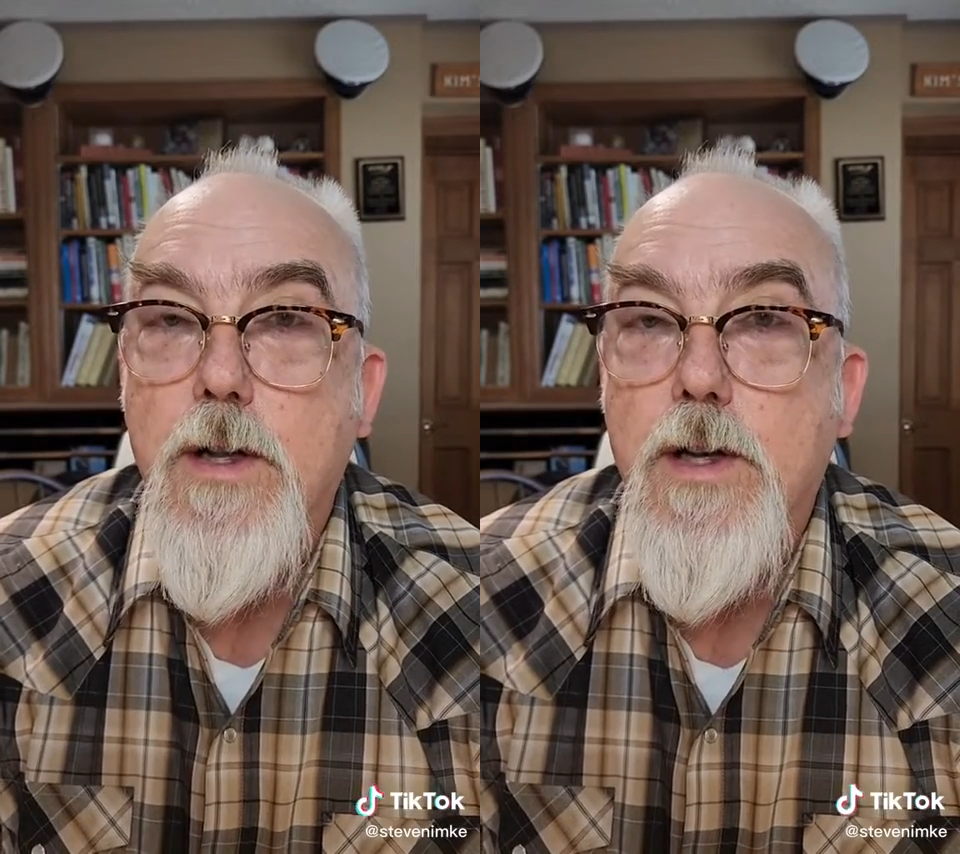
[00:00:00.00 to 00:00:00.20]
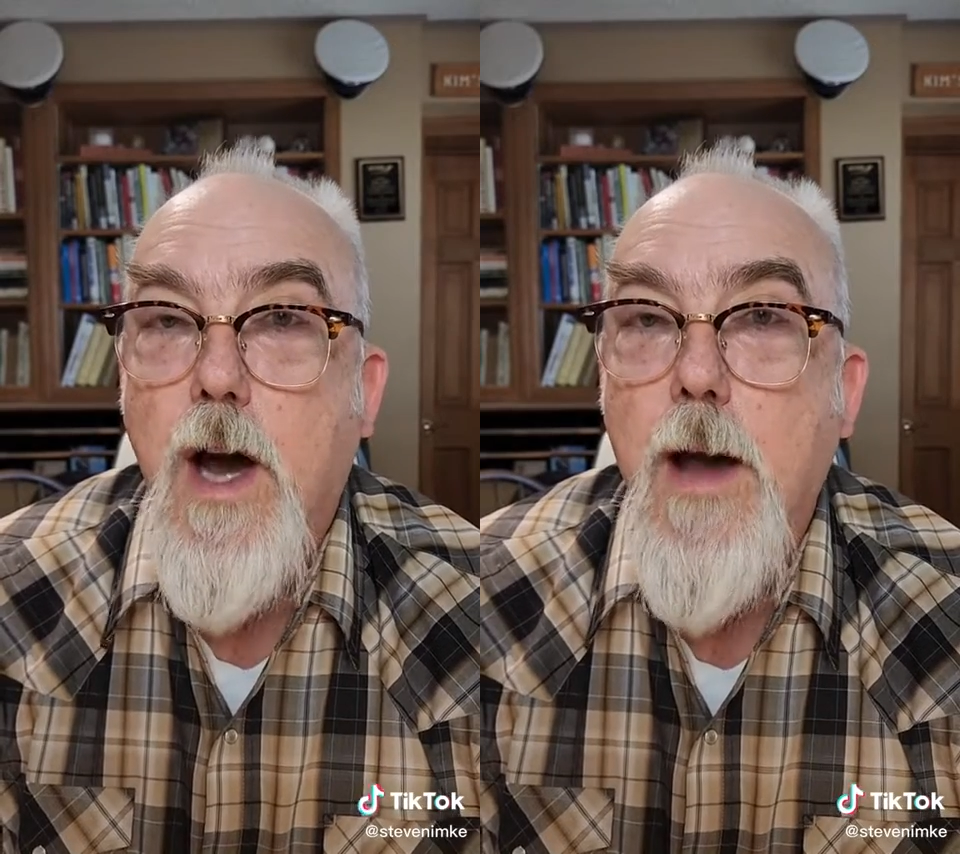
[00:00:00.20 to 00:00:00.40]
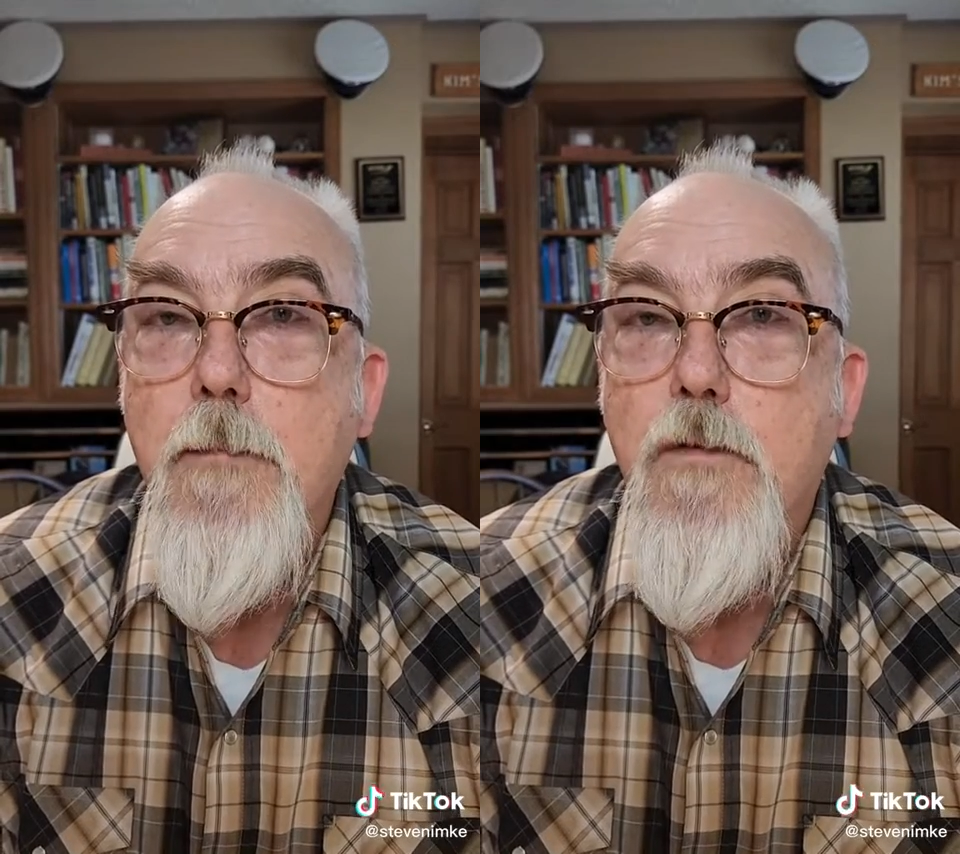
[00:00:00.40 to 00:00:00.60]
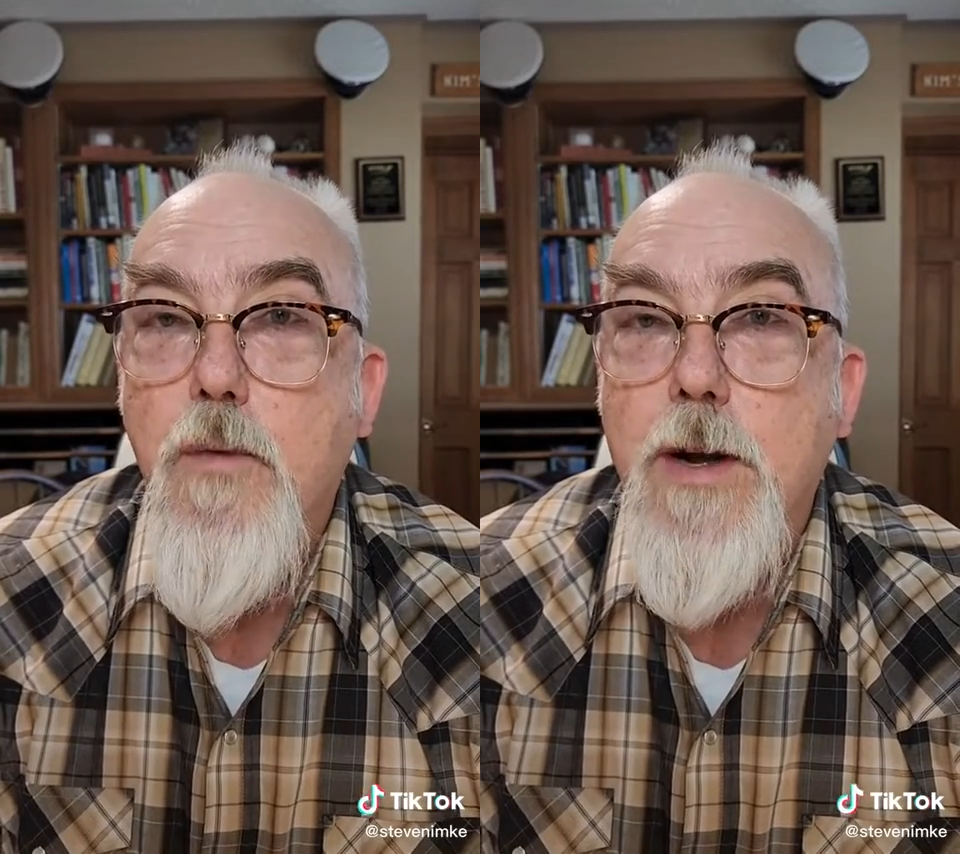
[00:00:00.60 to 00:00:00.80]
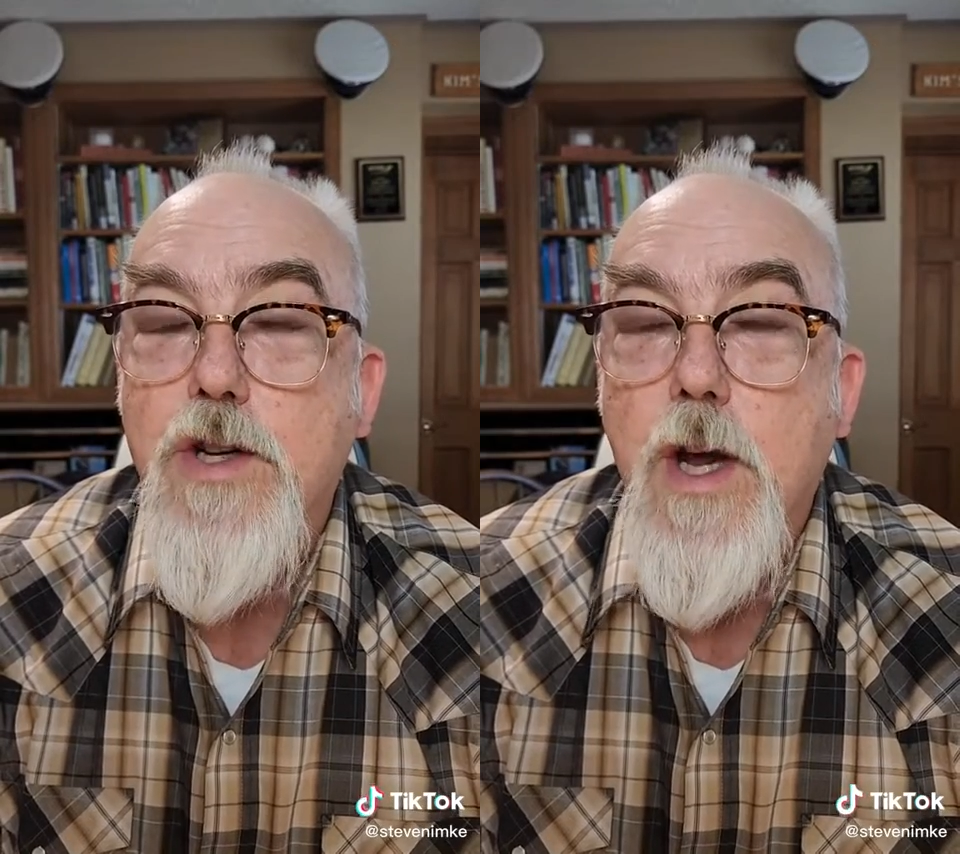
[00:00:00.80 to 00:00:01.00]
the time of
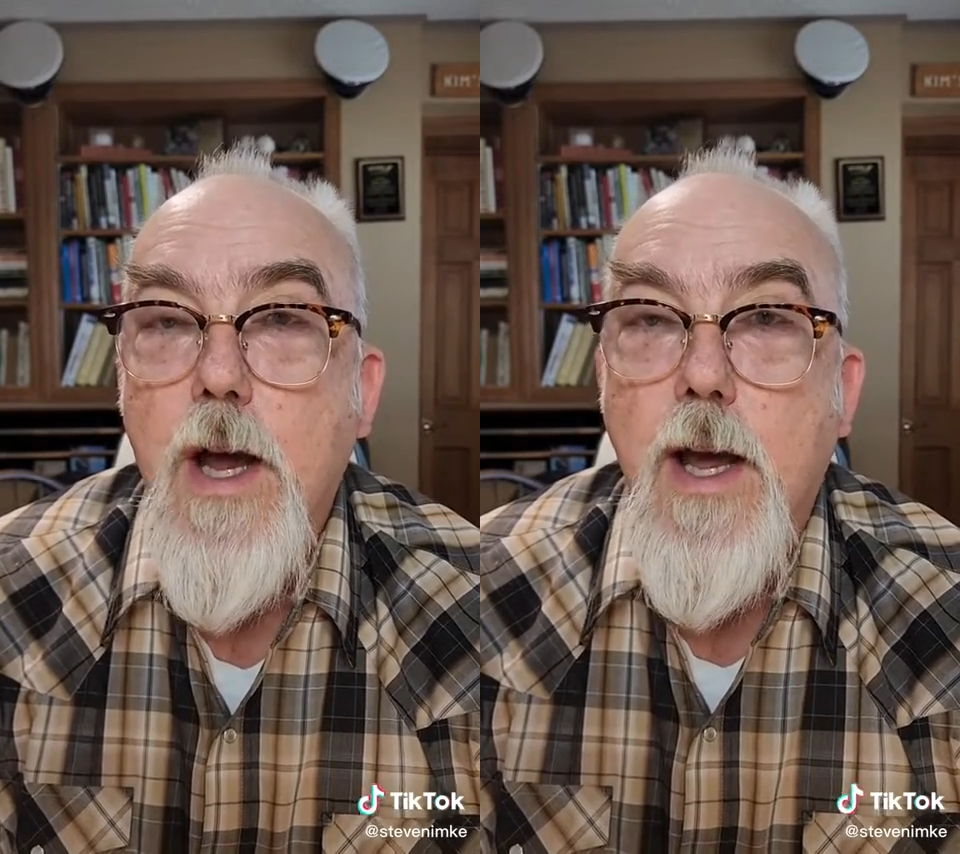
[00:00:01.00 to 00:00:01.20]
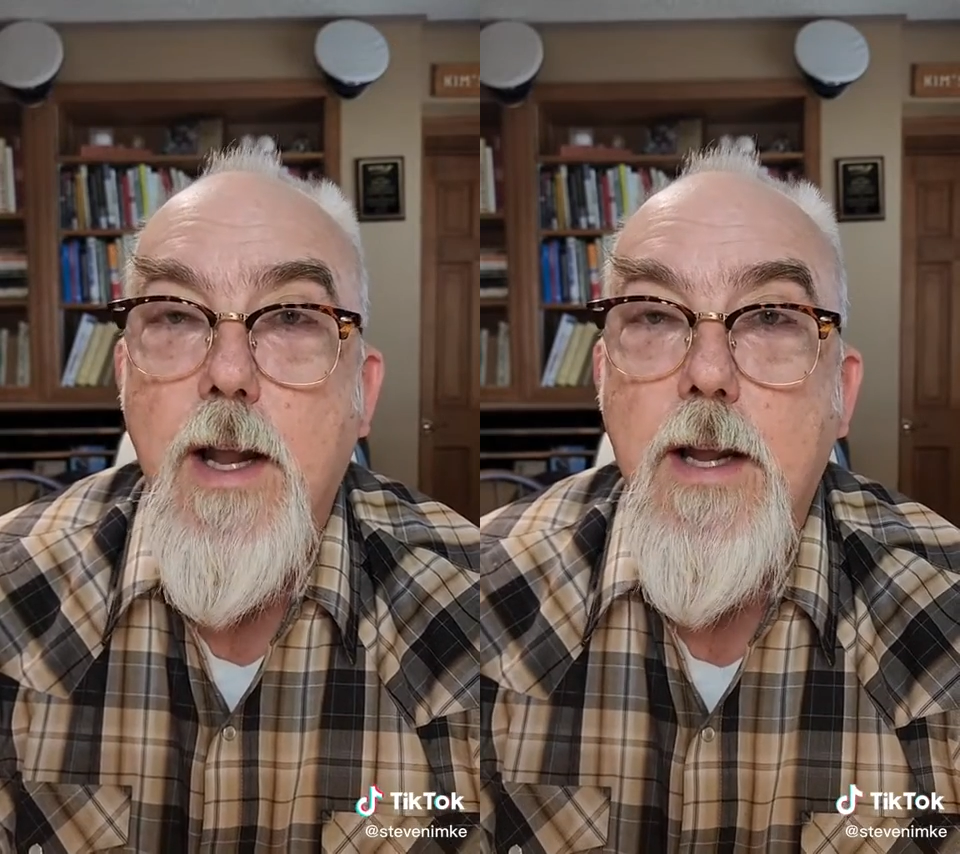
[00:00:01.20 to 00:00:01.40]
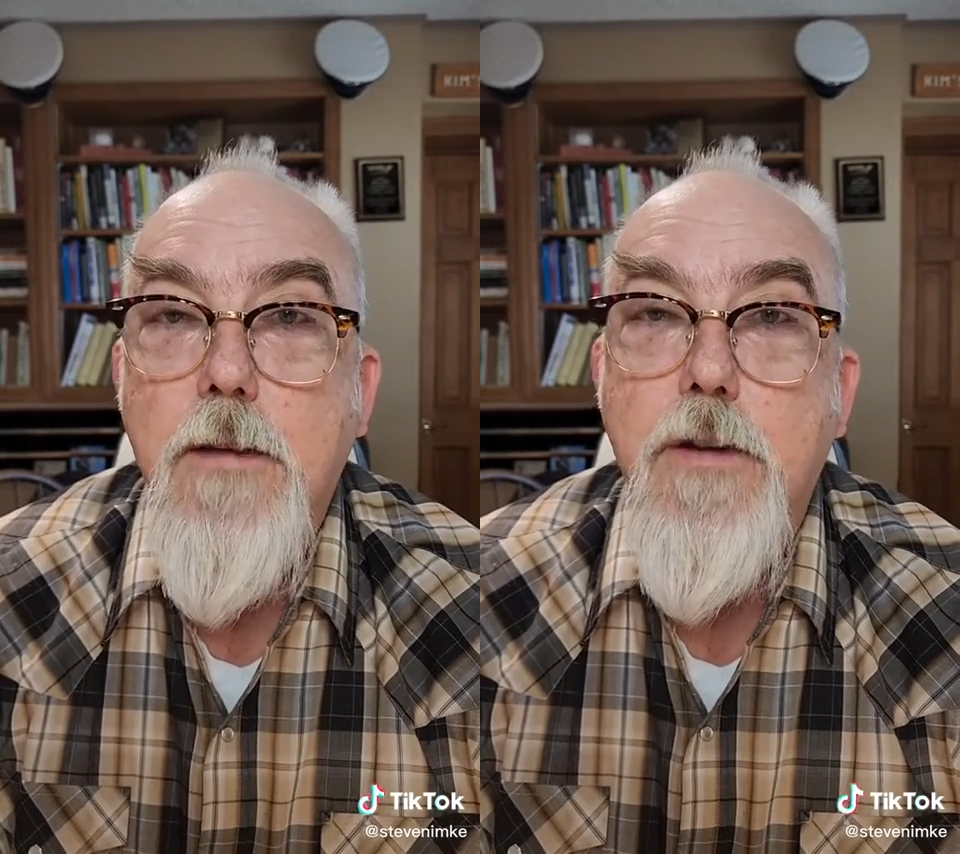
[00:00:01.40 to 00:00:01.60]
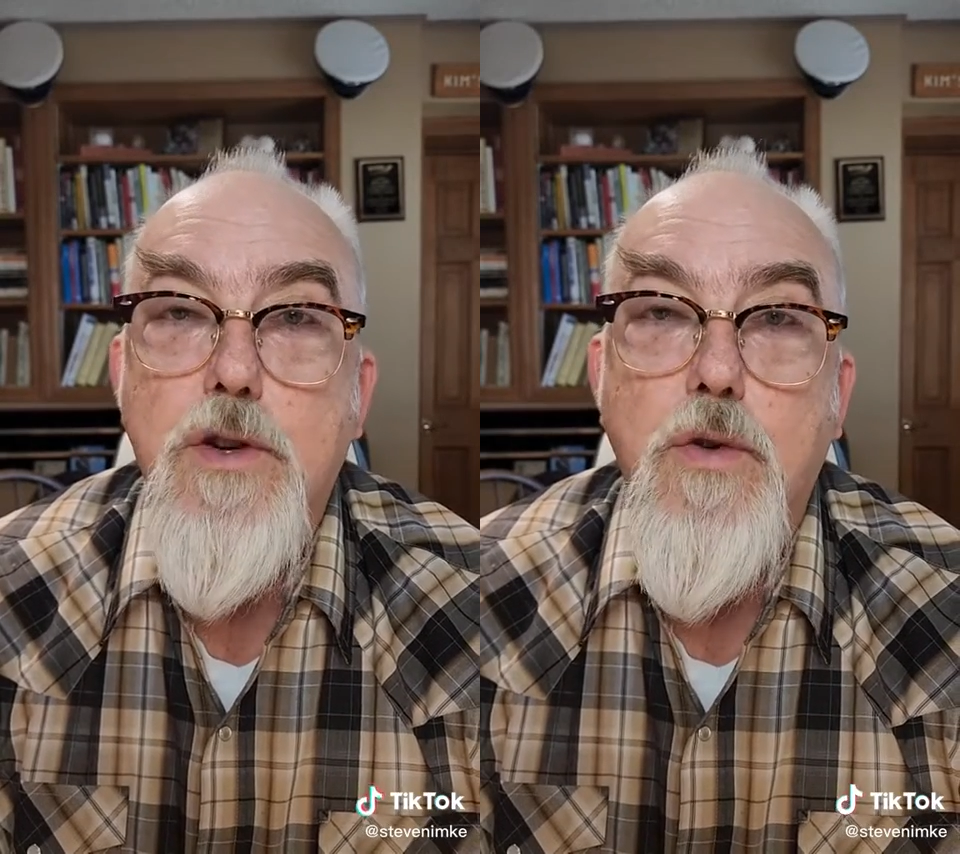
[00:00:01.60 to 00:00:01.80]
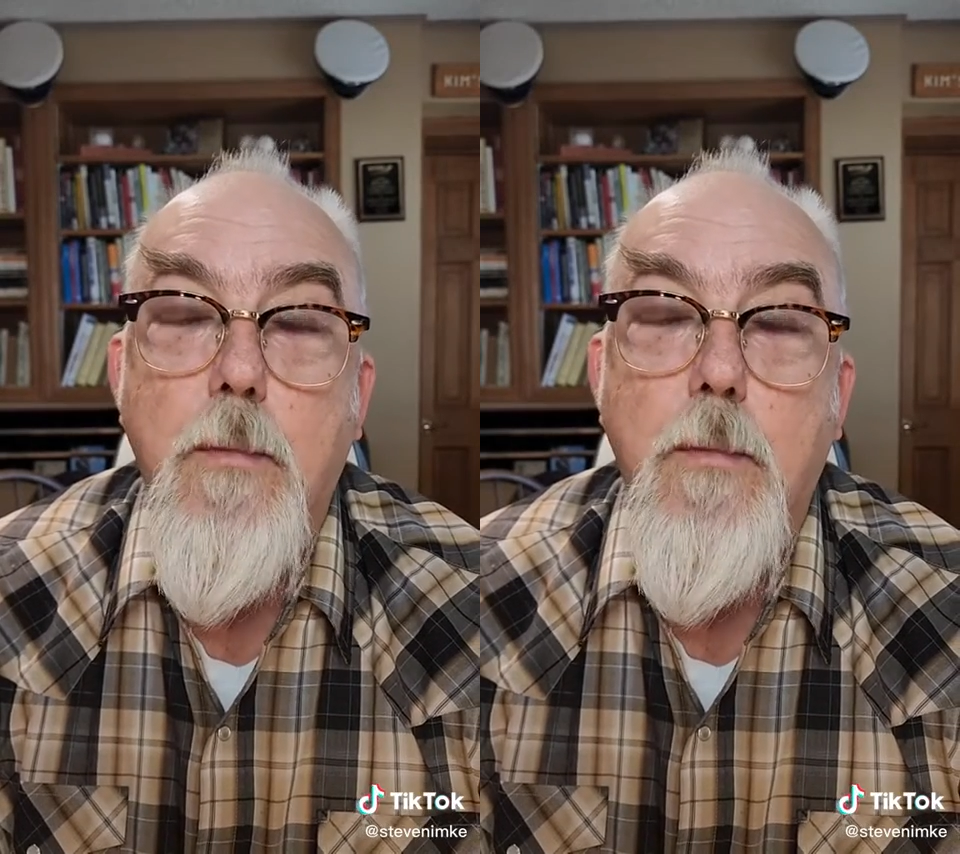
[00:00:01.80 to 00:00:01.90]
which an individual